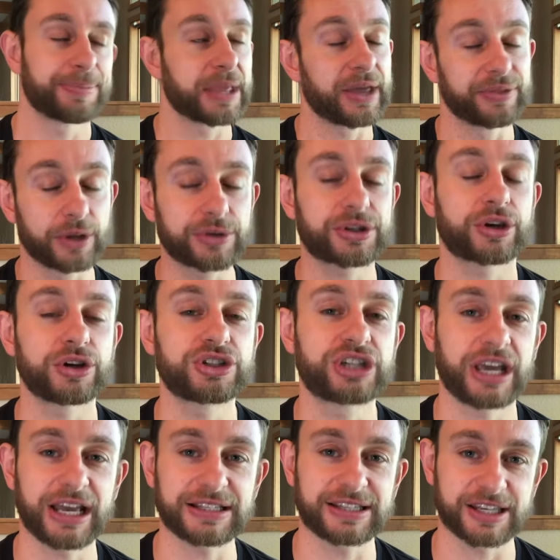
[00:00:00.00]
there's a good
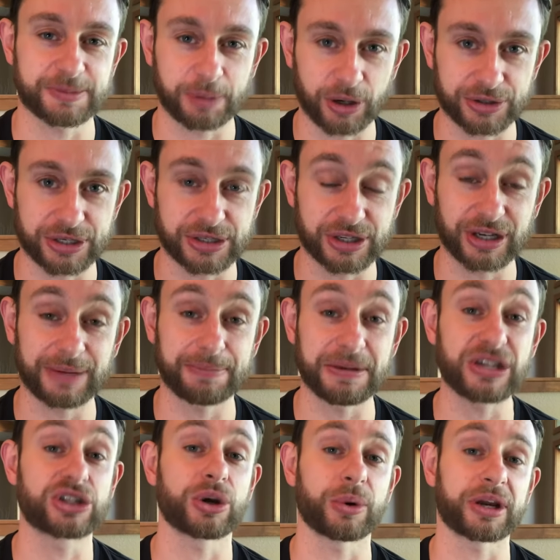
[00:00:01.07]
chance this person's gonna be
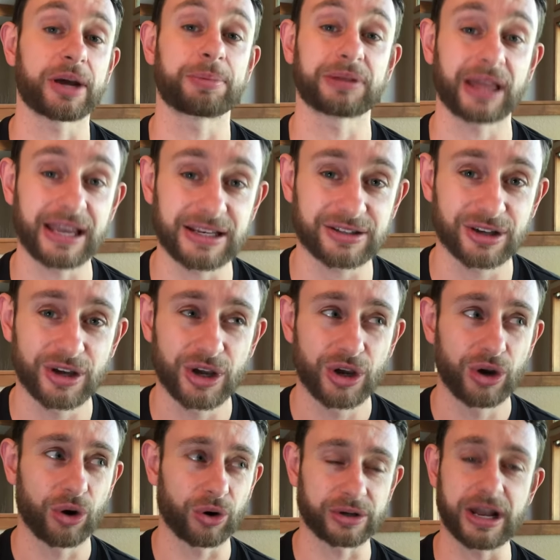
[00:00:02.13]
showing up late
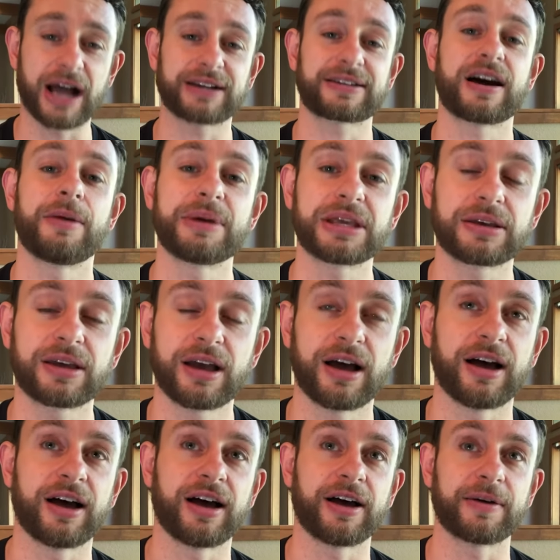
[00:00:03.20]
or not coming,
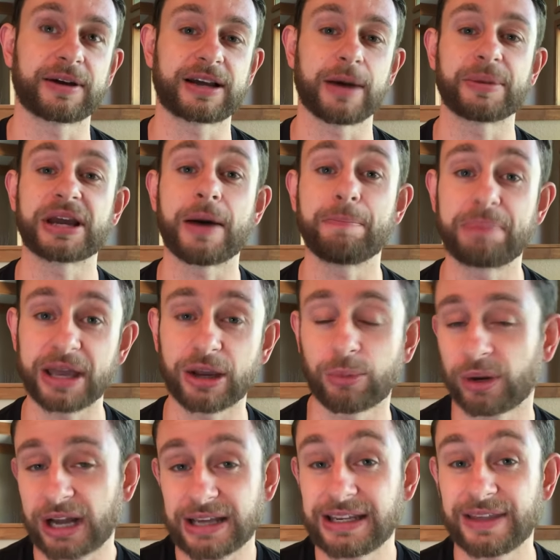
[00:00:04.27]
uh, coming up big
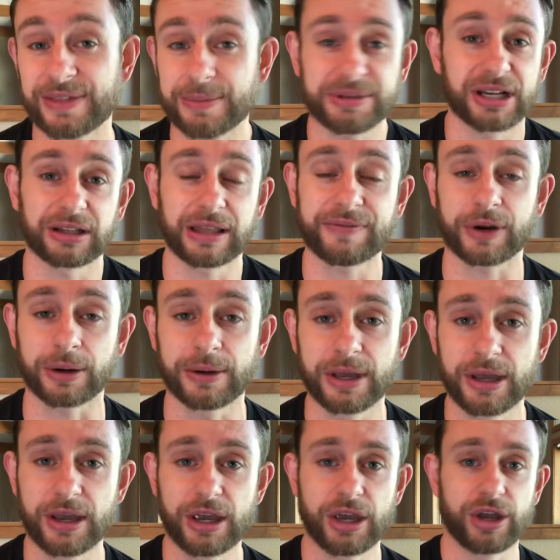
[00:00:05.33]
when I need them to deliver.
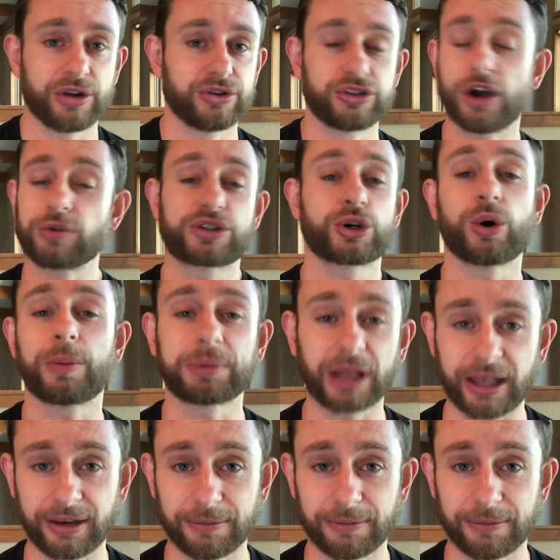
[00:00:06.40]
Don't show up late.